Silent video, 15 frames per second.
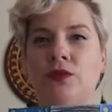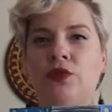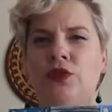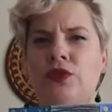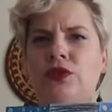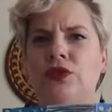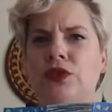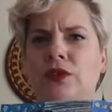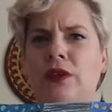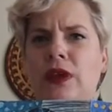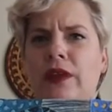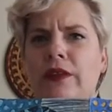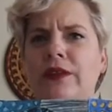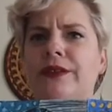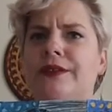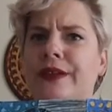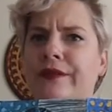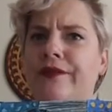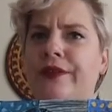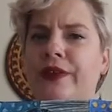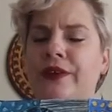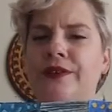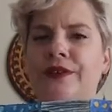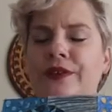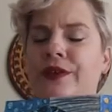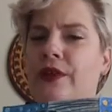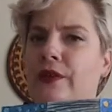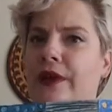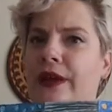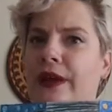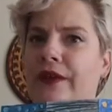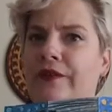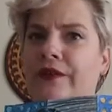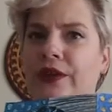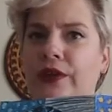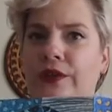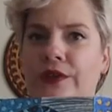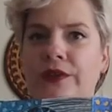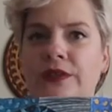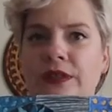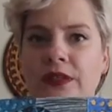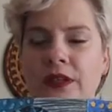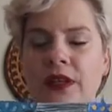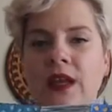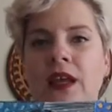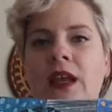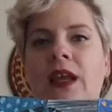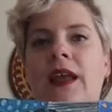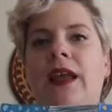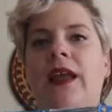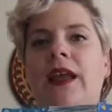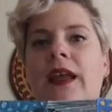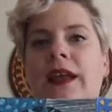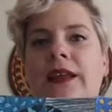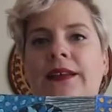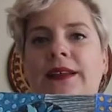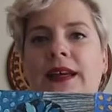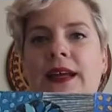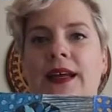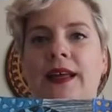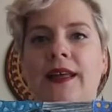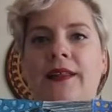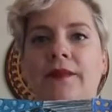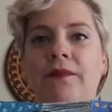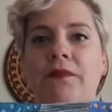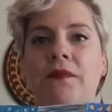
choose two colors at first so you don't get confused and uh,